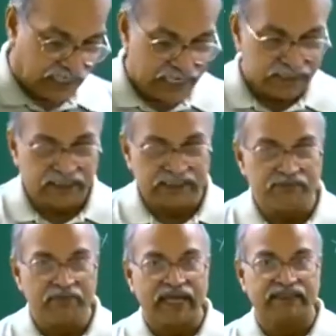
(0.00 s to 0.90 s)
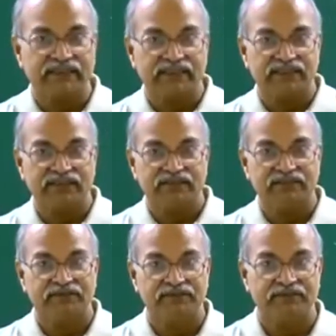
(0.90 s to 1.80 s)
And there's a magnet.
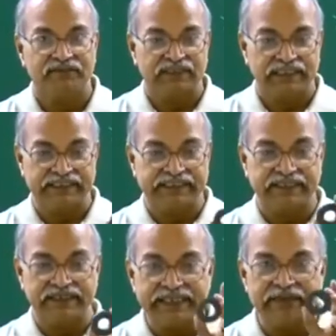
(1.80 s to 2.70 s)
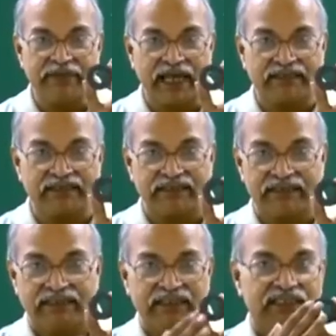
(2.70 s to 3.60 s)
It's a ring magnet.
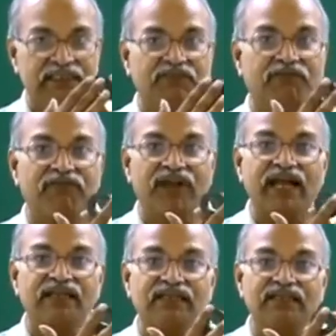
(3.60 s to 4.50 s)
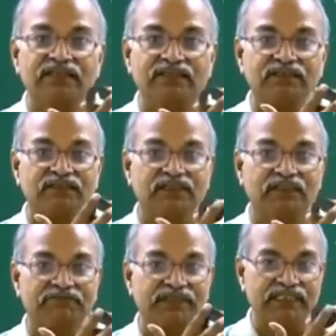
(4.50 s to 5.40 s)
The flat
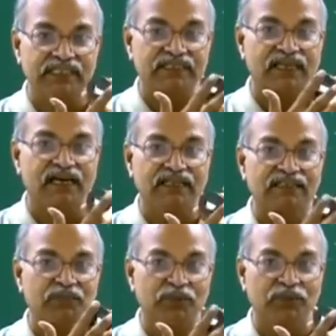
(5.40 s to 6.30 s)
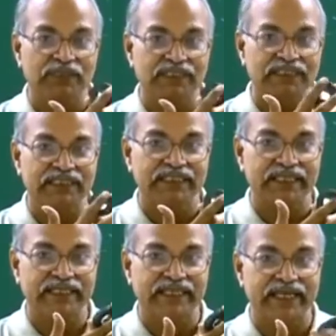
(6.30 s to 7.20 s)
surfaces are the poles, this
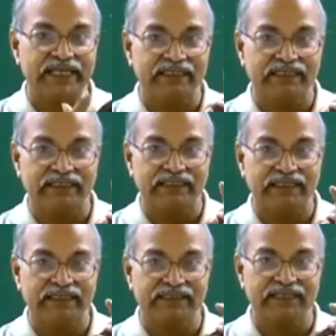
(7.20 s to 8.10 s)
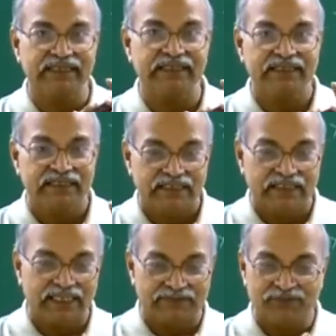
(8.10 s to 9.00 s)
side and that side.
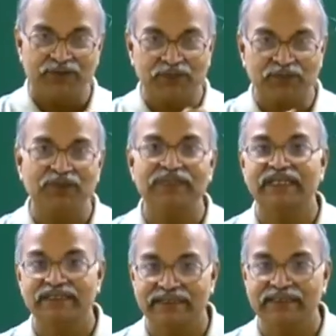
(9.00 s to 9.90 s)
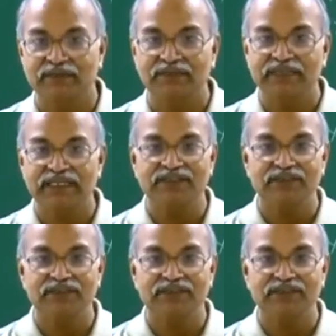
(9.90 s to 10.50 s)
And of course, the poles are distributed.